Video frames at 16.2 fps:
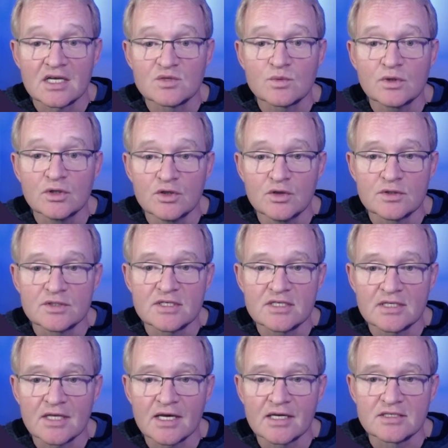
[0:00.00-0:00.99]
we'll use
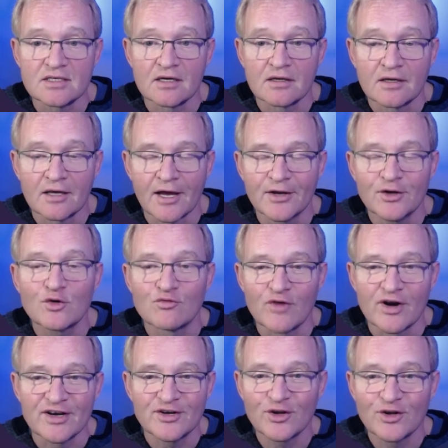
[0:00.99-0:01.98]
this later, and you're
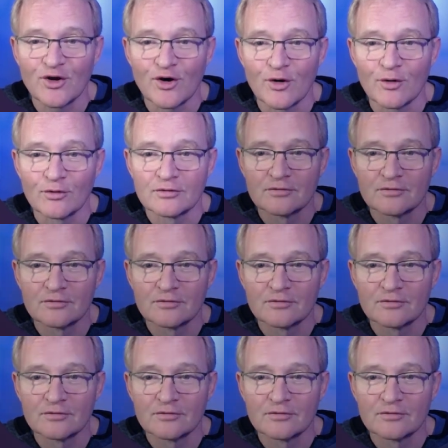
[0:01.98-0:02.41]
ready to go.